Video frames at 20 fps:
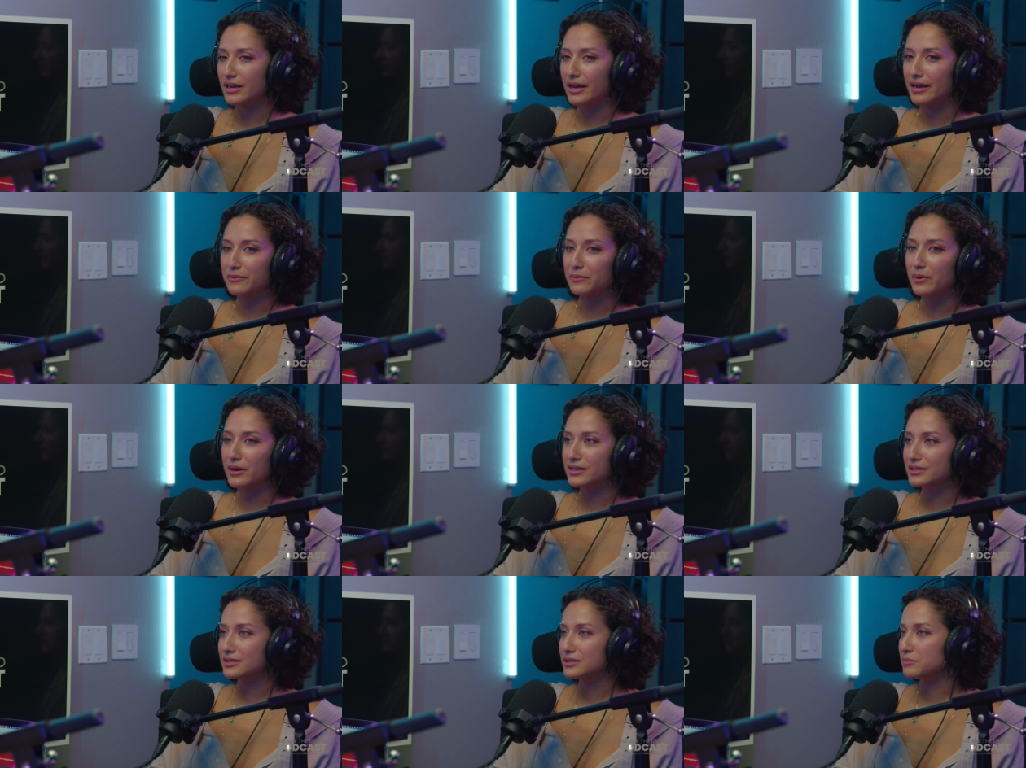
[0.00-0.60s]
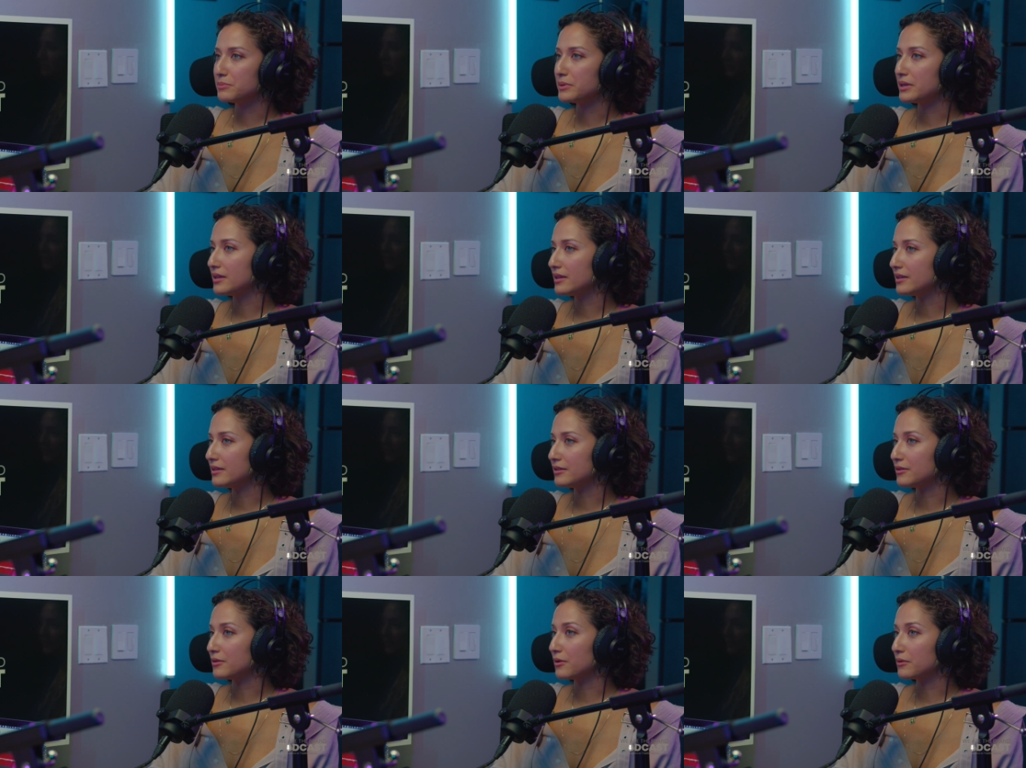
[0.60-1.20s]
I wanted to
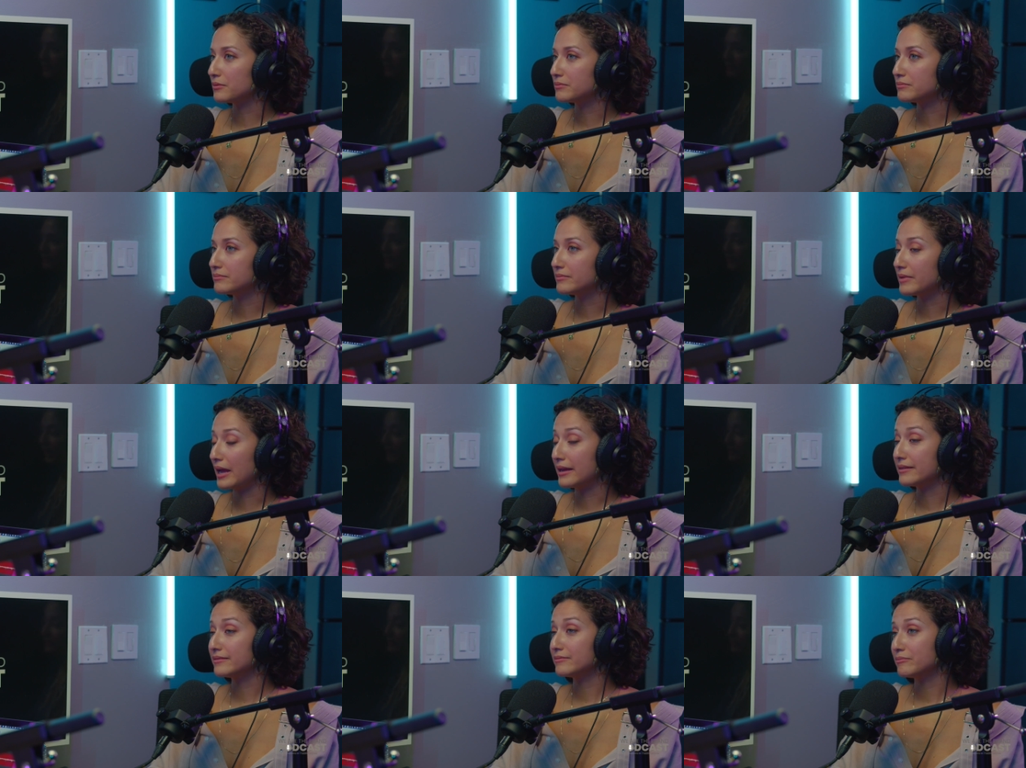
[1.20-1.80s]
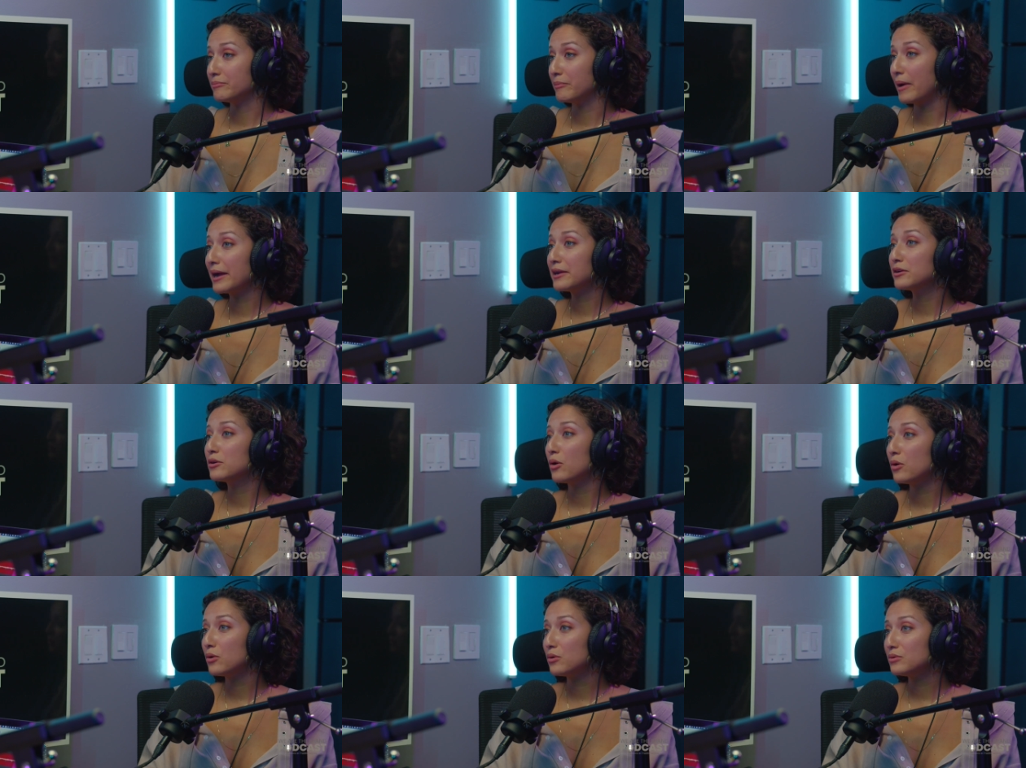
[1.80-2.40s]
be, you know, my
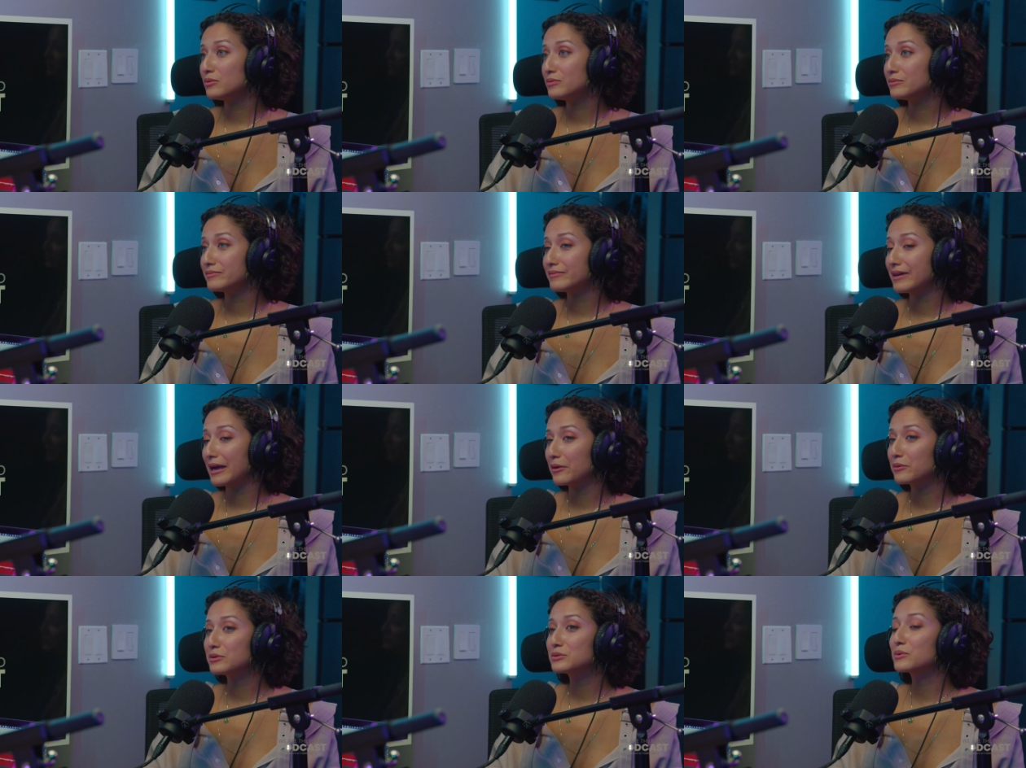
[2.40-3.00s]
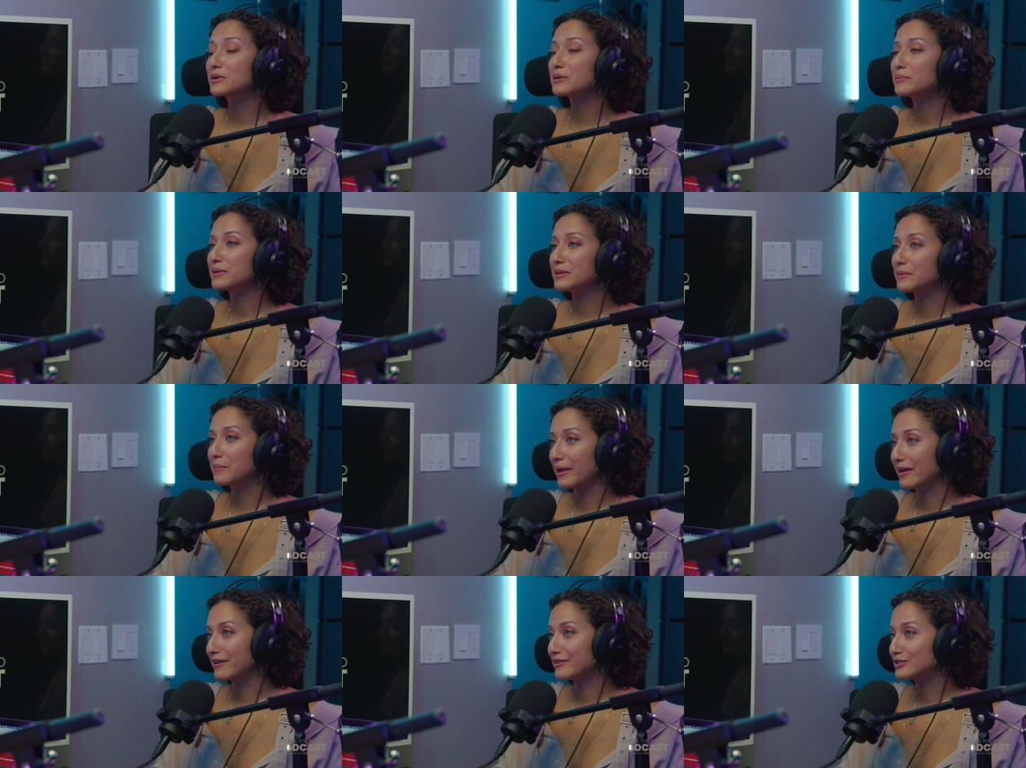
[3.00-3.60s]
goal, I always wanted to be
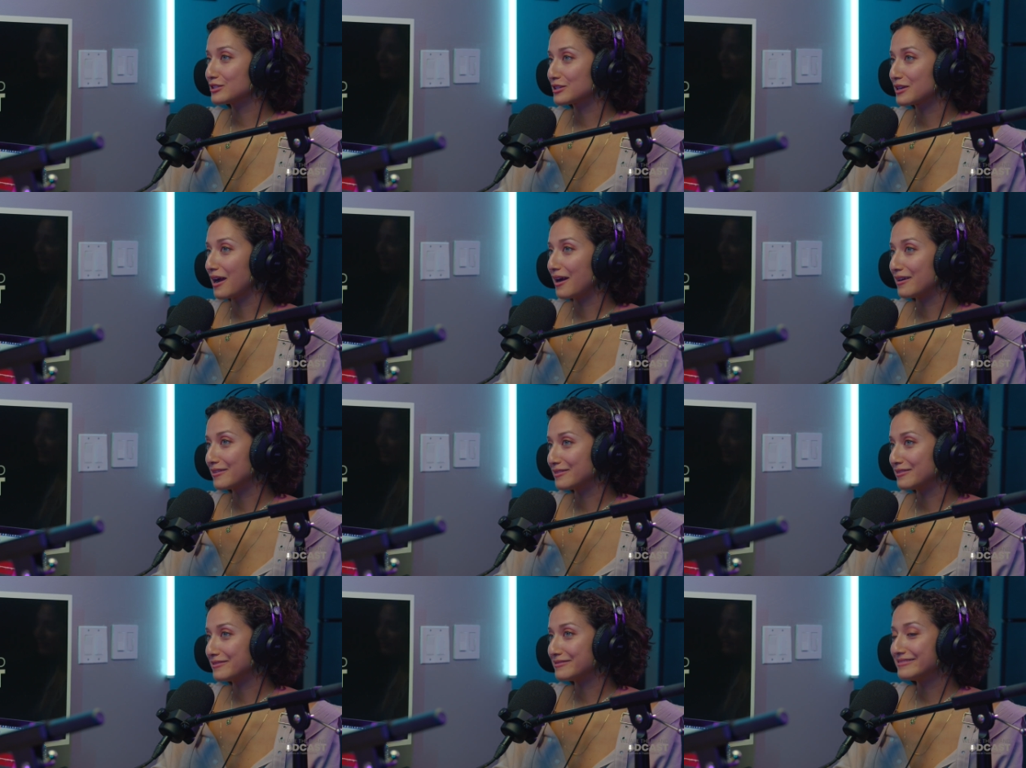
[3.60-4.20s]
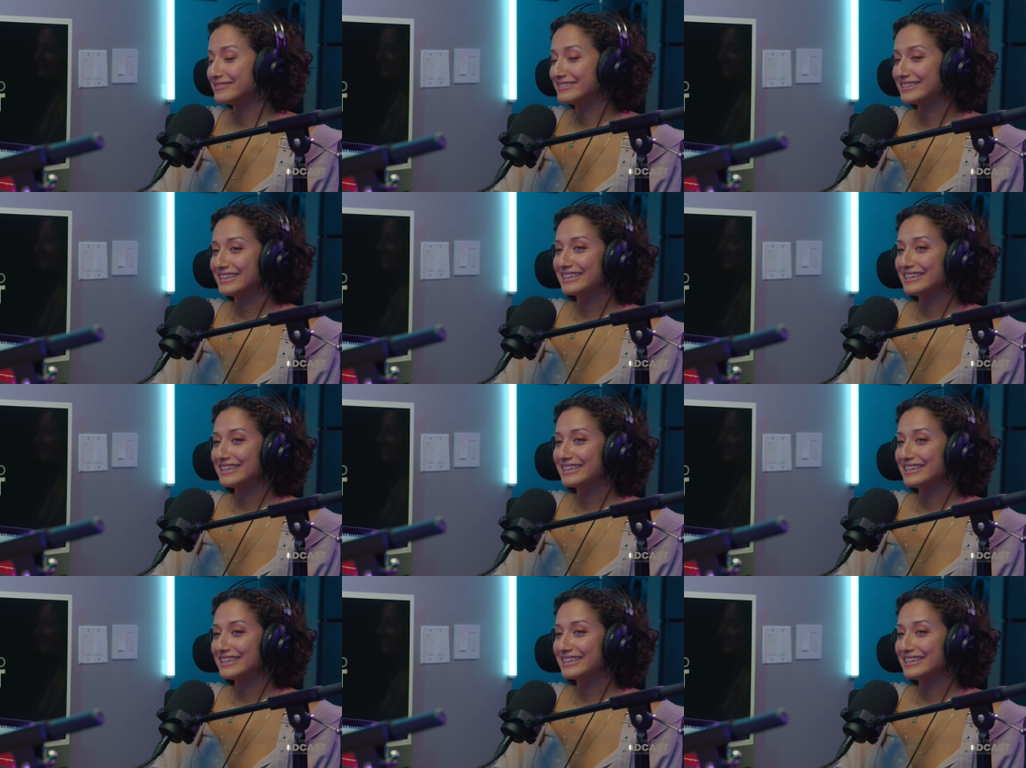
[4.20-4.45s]
the mayor of Chicago.